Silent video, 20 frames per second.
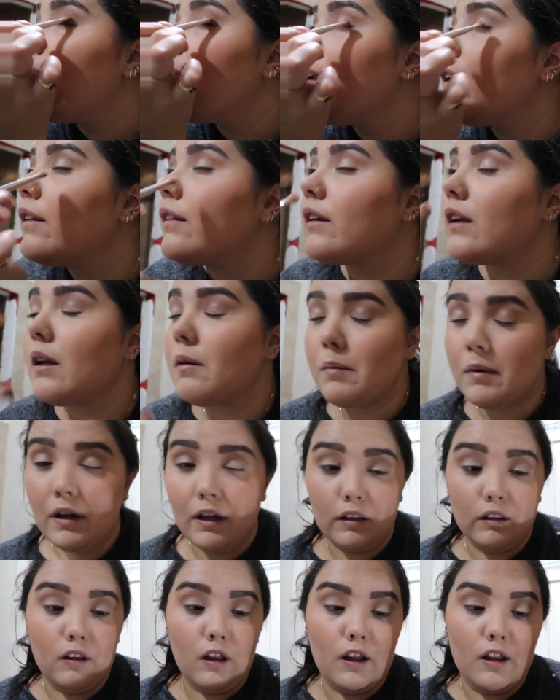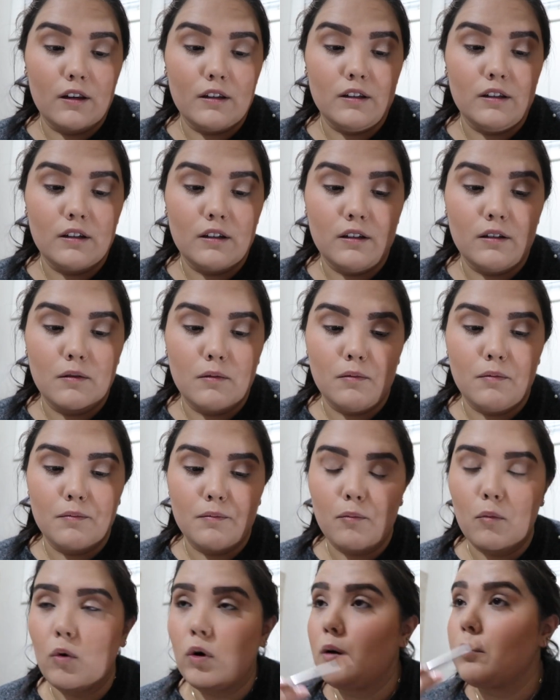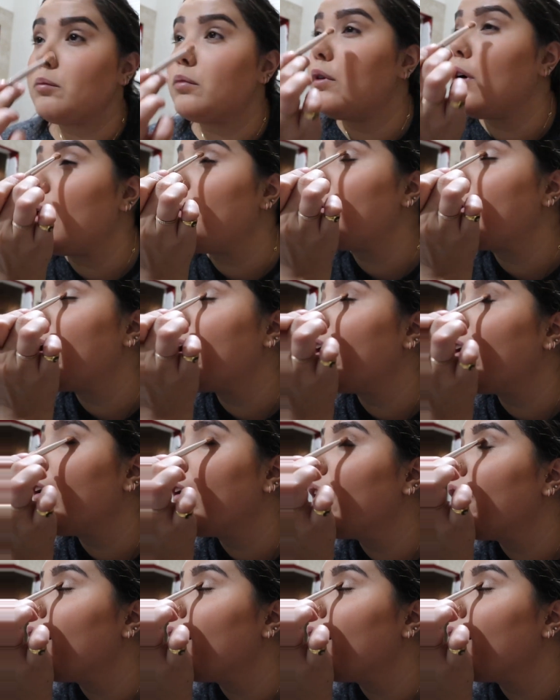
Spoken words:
And it's going to be a lot more prominent